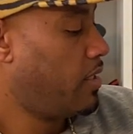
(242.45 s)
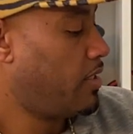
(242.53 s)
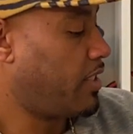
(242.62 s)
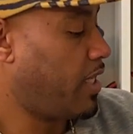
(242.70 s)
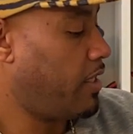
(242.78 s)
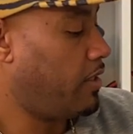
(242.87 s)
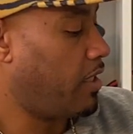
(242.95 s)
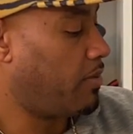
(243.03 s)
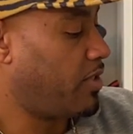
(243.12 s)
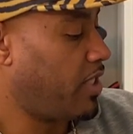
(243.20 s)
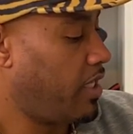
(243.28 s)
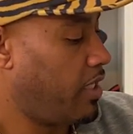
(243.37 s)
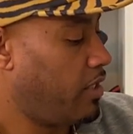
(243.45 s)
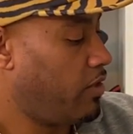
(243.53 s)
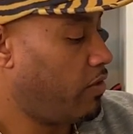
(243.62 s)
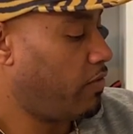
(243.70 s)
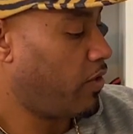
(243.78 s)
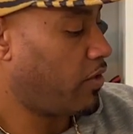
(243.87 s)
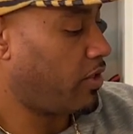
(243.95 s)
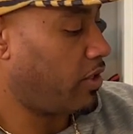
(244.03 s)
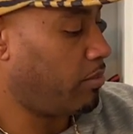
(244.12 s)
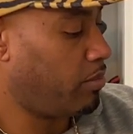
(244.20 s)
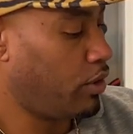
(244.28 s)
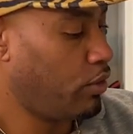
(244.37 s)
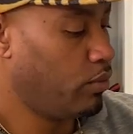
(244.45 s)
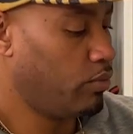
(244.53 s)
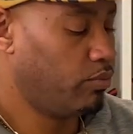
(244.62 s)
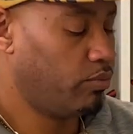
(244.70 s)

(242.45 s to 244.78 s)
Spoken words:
Sail Obsidian University Blue.